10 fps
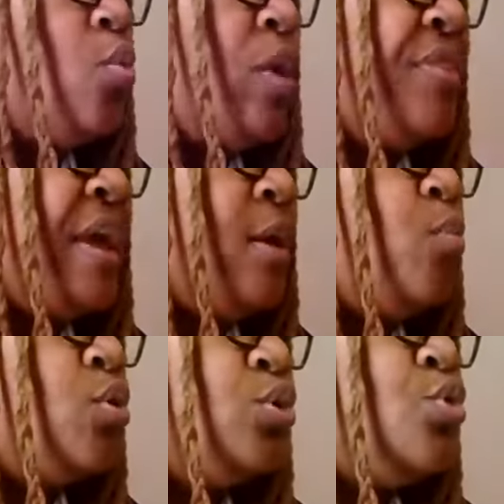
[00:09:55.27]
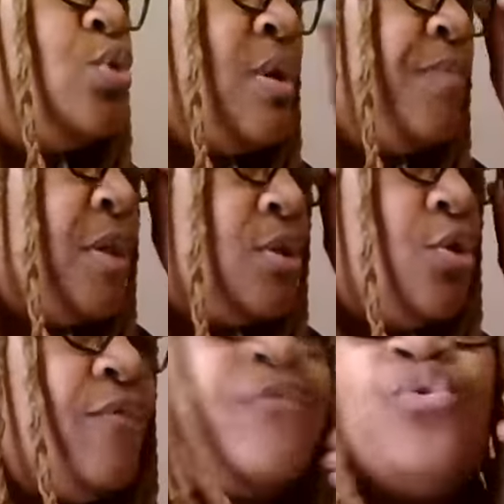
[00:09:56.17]
where they will do something to
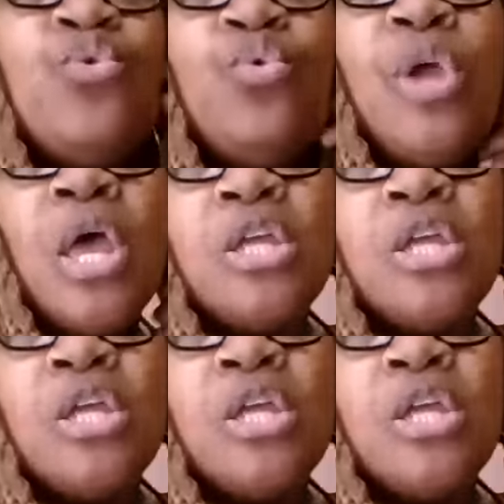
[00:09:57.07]
the food